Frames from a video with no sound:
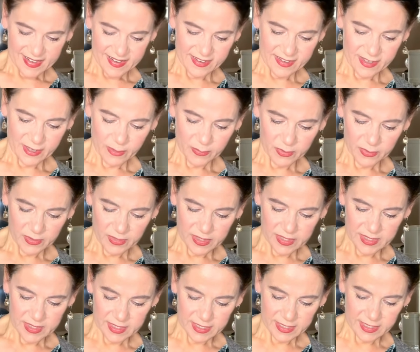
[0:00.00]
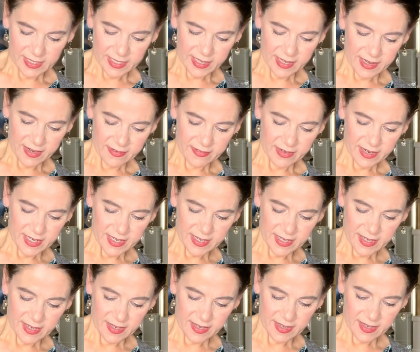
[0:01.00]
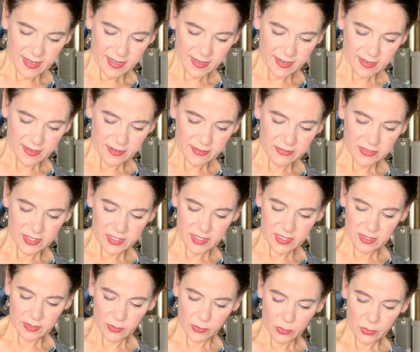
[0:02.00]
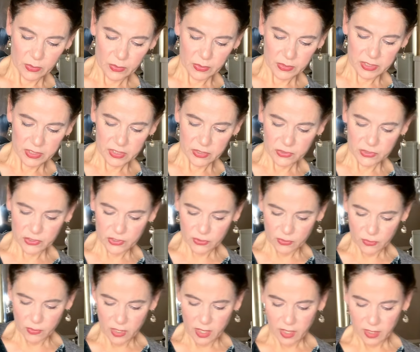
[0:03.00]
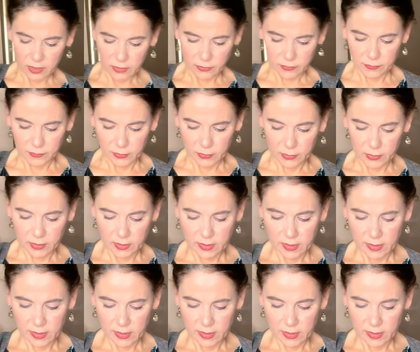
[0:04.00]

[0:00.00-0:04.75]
I'm gonna put this little guy right here. I love these little gourds. They're so colorful.